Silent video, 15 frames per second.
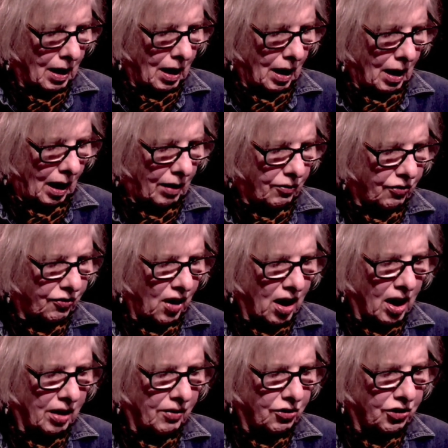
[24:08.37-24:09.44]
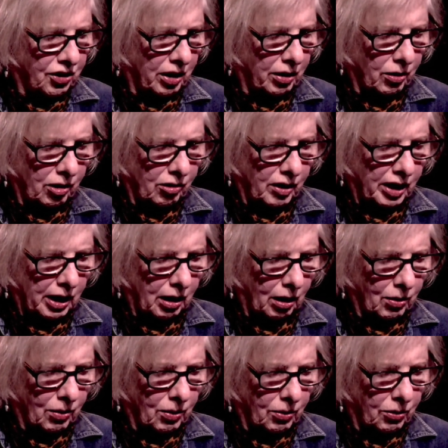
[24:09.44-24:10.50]
At 5, she had already
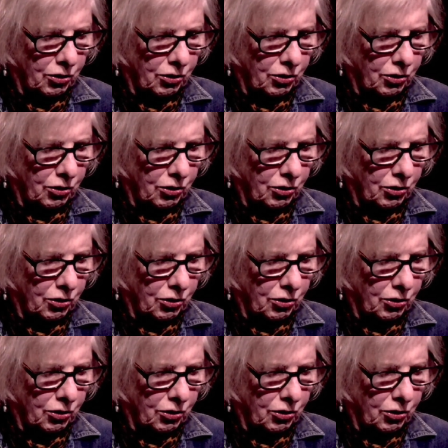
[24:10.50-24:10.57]
learned to